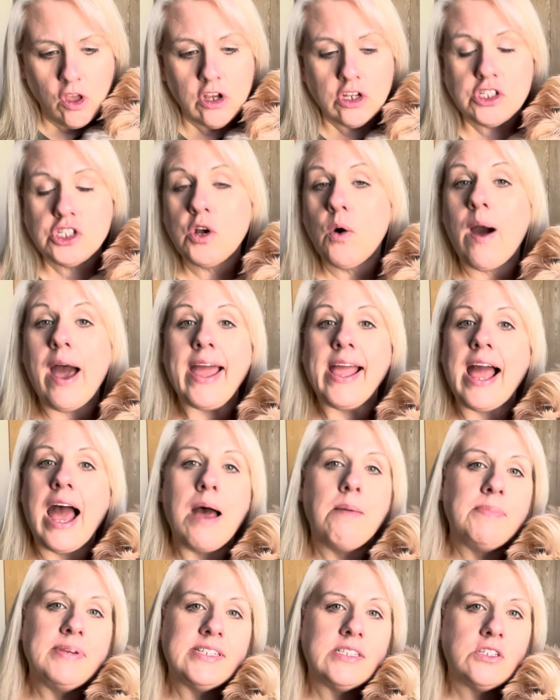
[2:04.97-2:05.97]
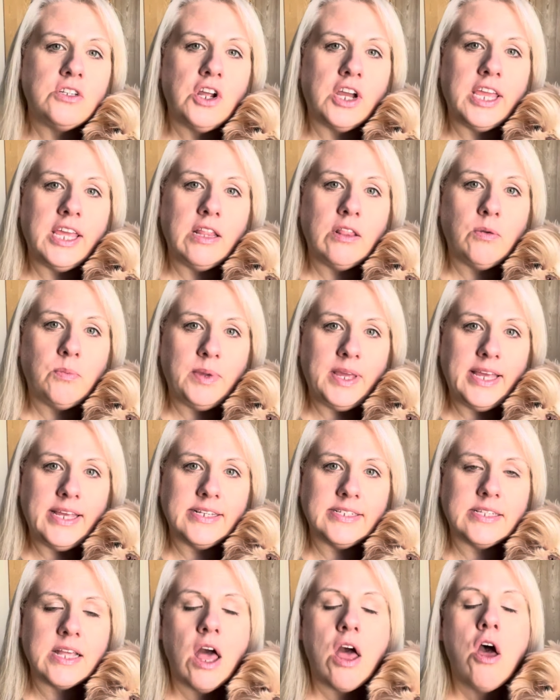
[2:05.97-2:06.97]
So I got Miss Snooky
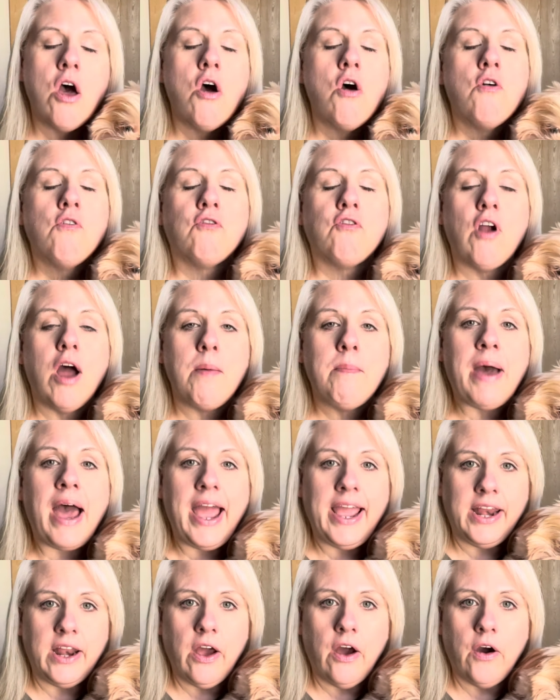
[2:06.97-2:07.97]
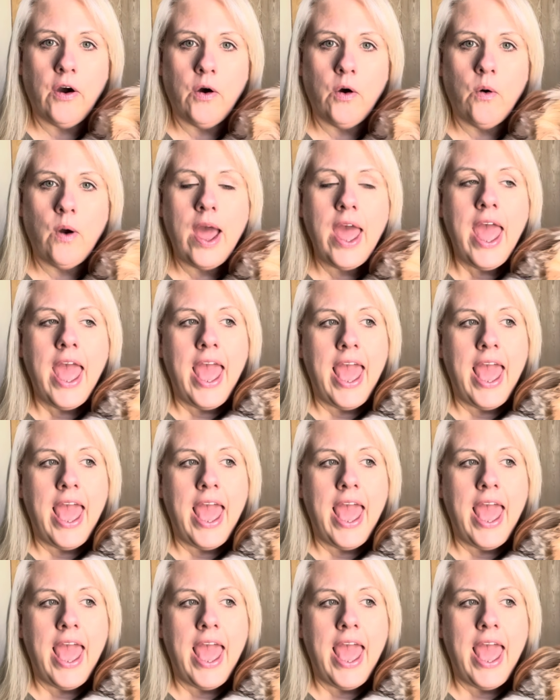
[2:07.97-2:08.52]
Louise from Idaho.